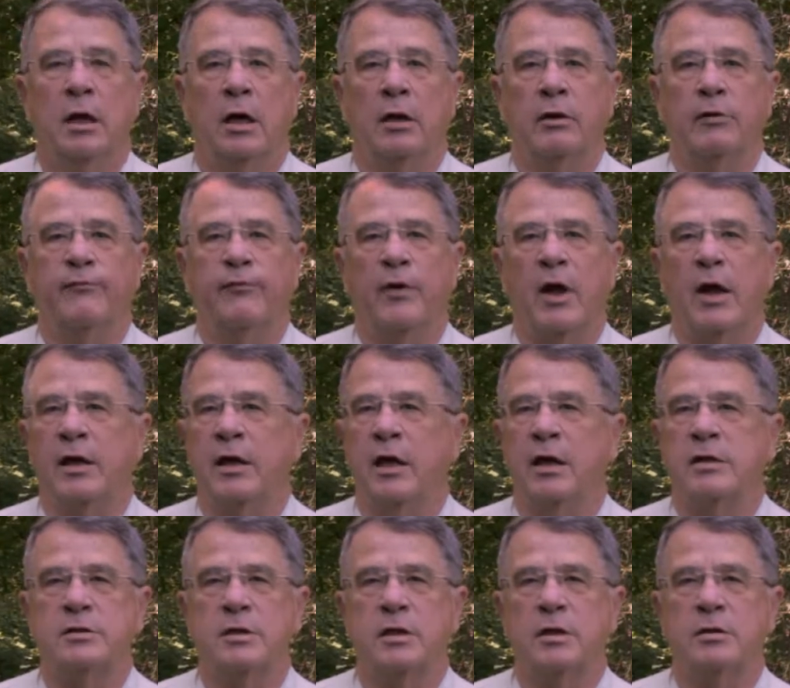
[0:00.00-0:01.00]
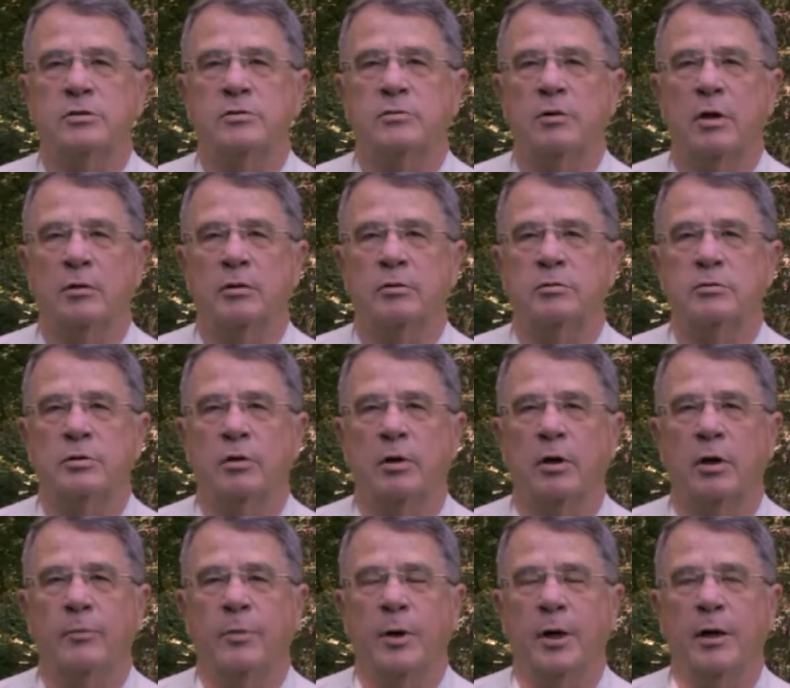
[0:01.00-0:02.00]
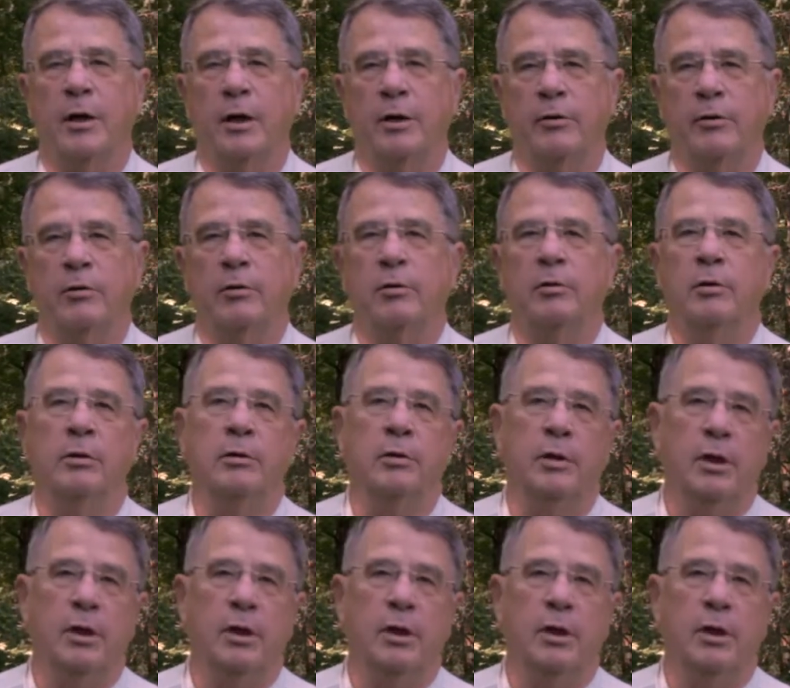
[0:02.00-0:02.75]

Other fly casting instructors talk about other